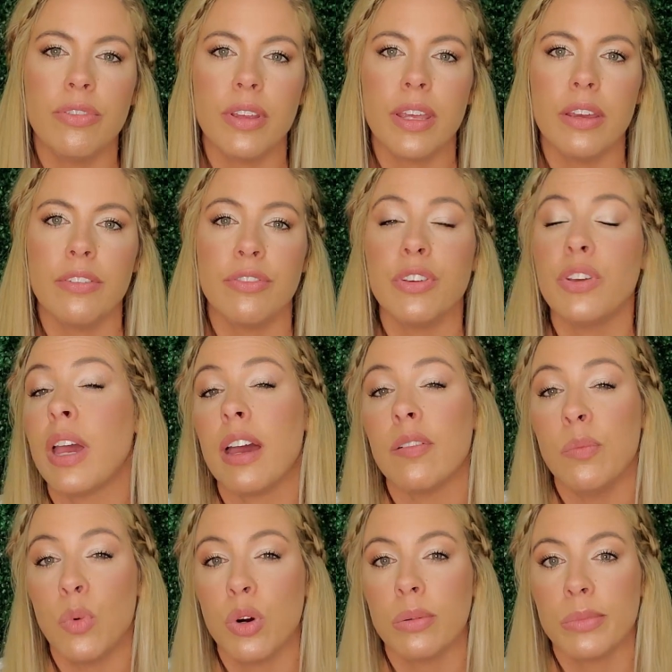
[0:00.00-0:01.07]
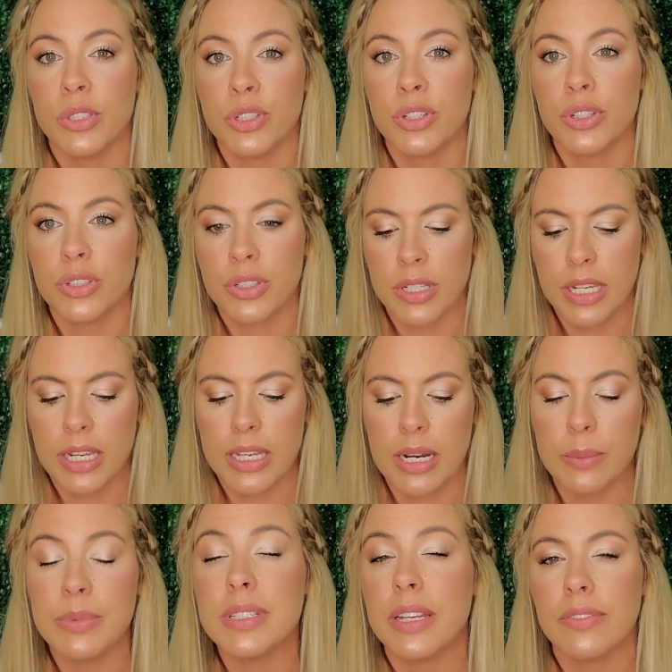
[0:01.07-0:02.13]
If you have more mature skin, I
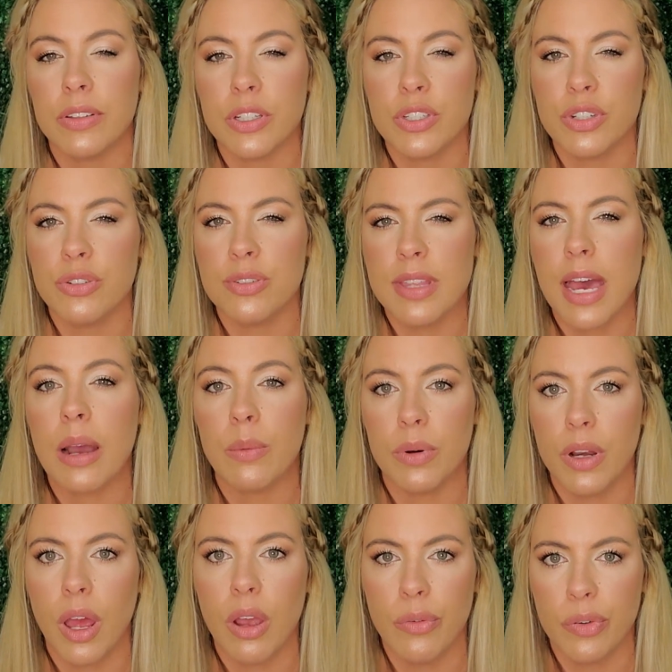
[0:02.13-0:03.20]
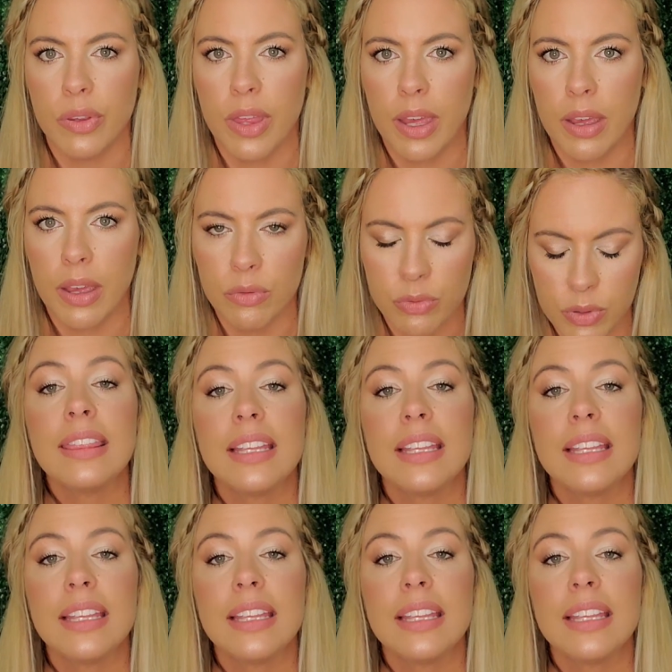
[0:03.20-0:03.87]
would definitely choose that one over the e.l.f. one.